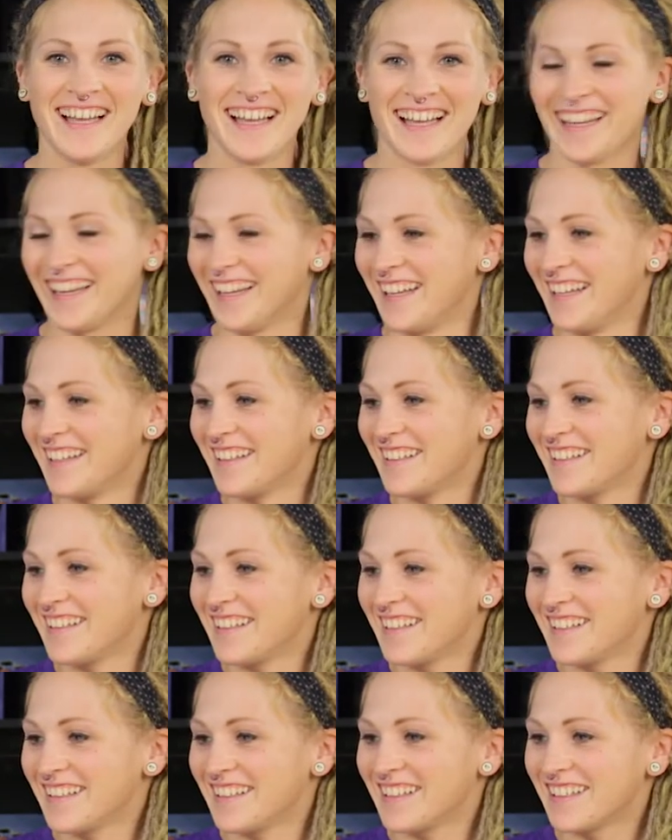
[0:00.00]

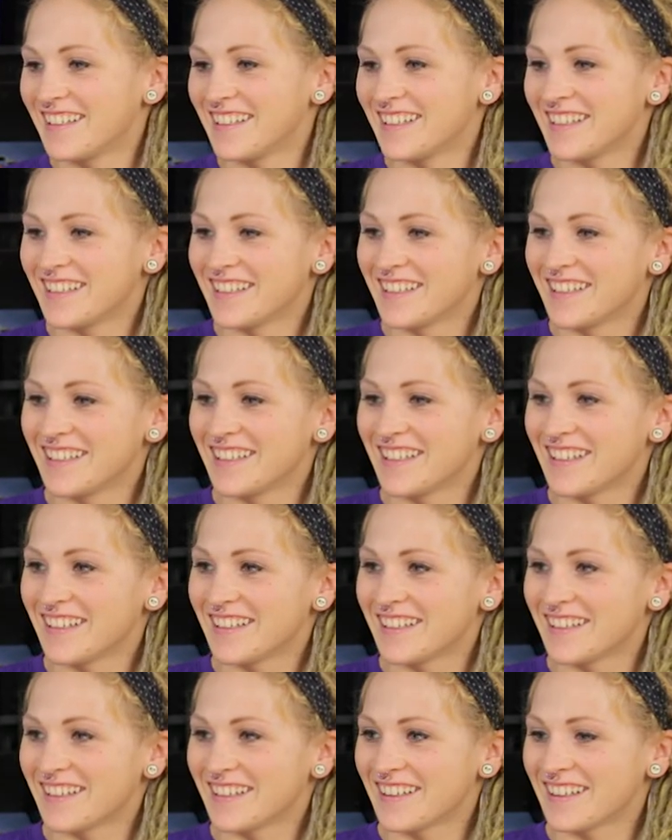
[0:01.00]

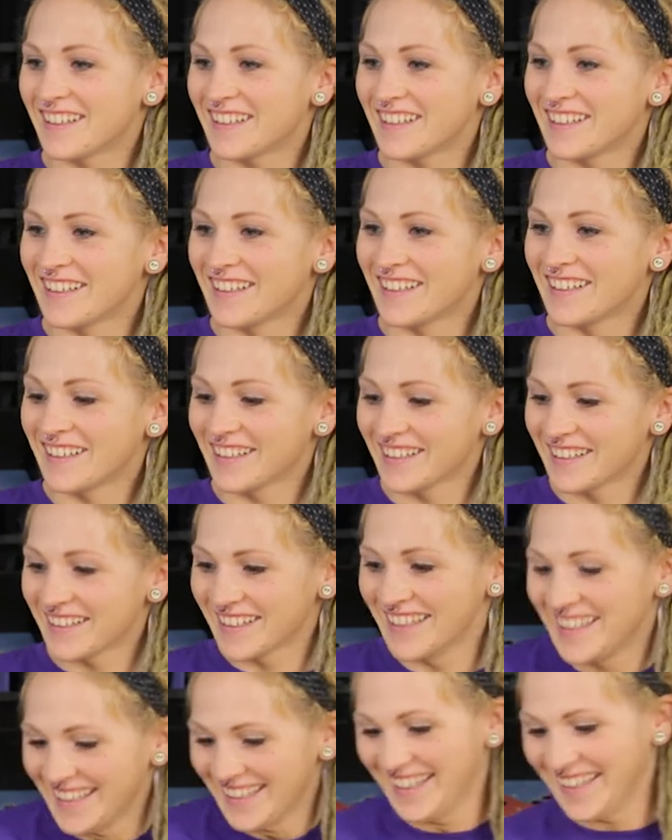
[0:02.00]

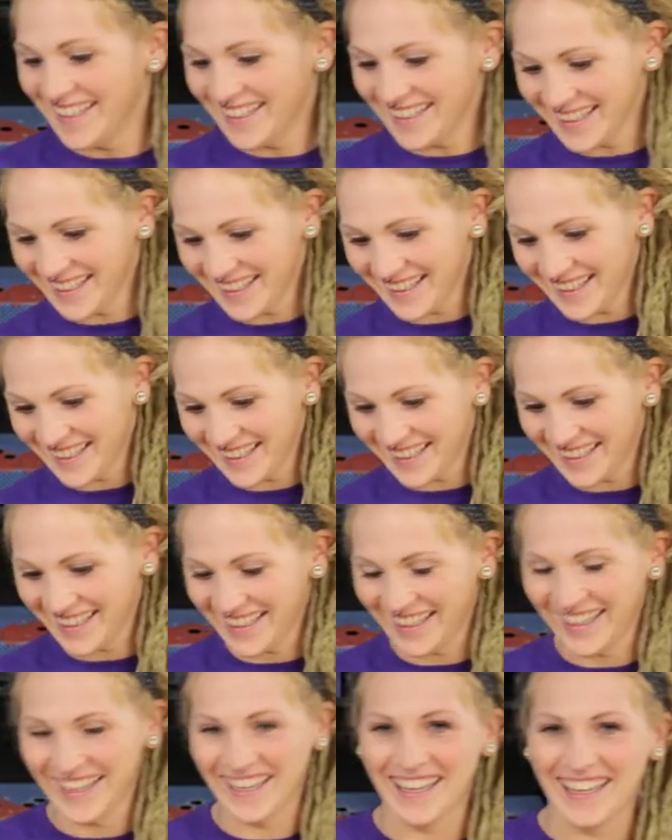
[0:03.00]

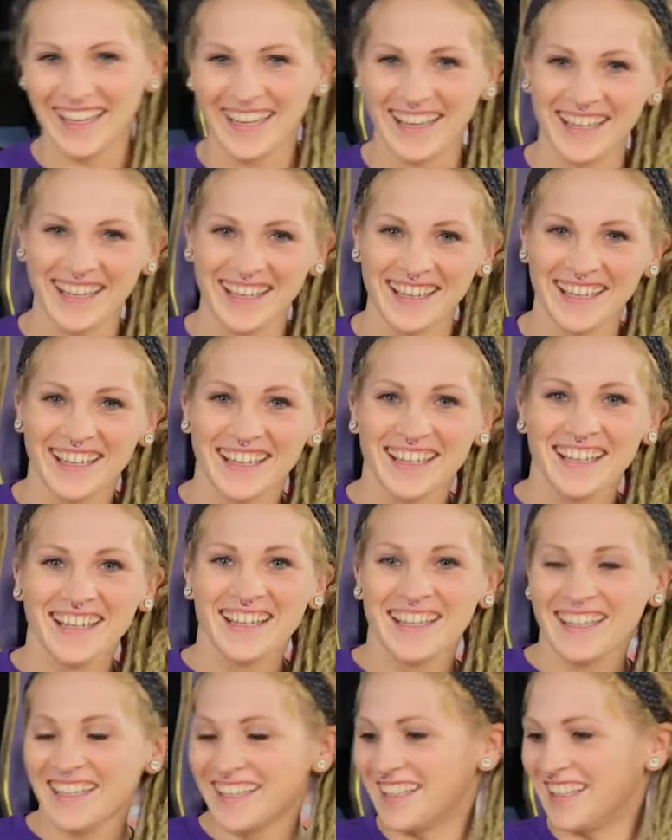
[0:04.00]

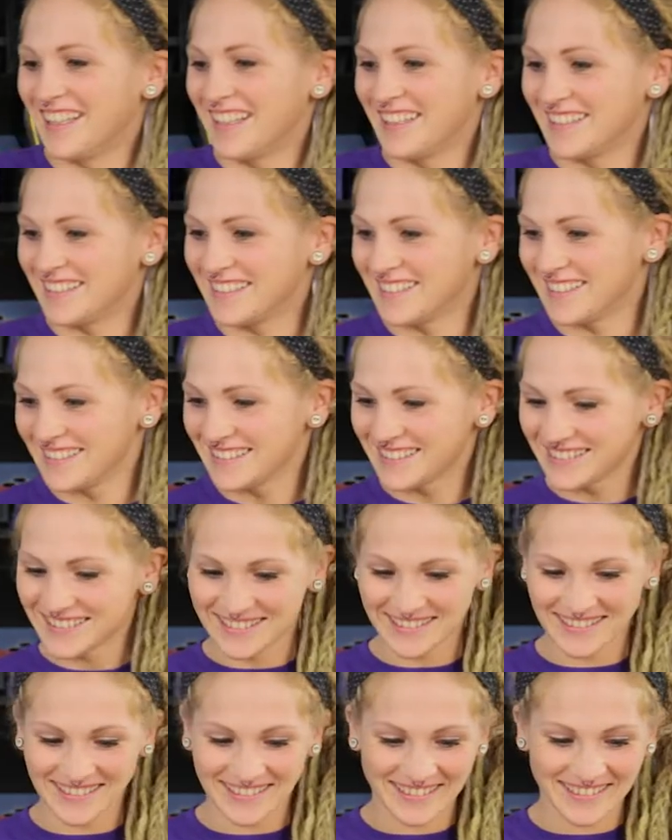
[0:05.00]
This person isn't speaking.